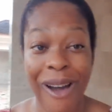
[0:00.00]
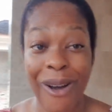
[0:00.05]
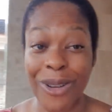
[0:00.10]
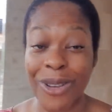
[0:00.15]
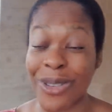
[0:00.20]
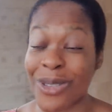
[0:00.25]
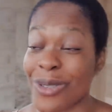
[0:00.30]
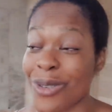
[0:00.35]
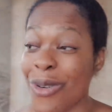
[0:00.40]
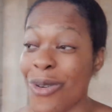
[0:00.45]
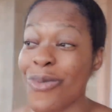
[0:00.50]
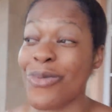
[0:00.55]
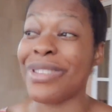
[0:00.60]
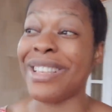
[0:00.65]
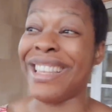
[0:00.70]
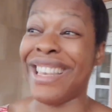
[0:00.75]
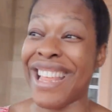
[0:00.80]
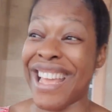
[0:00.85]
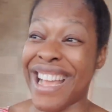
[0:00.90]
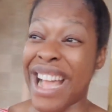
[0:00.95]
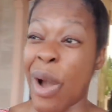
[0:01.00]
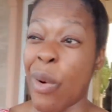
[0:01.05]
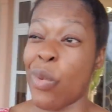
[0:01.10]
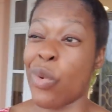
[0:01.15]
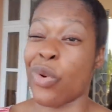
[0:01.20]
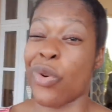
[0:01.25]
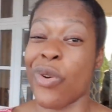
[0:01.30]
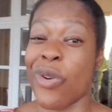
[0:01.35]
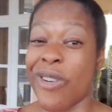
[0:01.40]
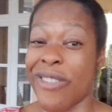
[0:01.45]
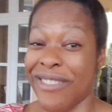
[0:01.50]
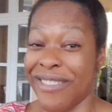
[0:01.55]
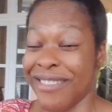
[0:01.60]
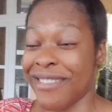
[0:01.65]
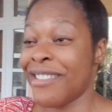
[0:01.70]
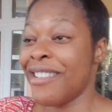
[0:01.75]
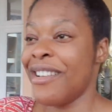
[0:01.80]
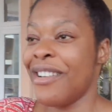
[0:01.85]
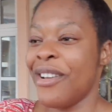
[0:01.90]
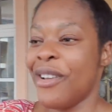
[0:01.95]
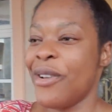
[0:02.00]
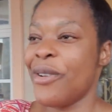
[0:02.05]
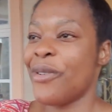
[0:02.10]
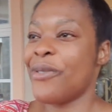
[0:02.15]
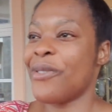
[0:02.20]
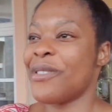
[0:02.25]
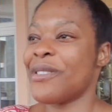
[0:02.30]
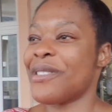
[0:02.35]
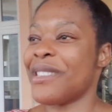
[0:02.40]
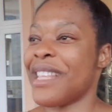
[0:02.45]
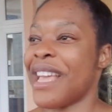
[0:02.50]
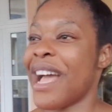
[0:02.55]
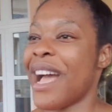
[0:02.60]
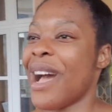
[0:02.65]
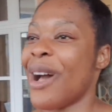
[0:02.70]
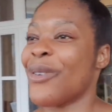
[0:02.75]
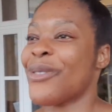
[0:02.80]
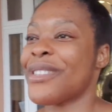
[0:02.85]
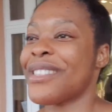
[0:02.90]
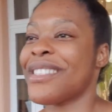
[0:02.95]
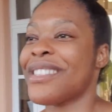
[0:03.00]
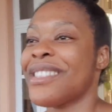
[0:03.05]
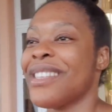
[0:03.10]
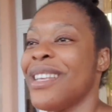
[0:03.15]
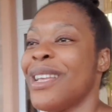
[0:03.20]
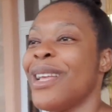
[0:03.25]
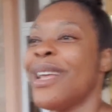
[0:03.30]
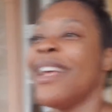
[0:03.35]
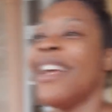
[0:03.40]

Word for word: I'll just go with leg. I will run, run to the house.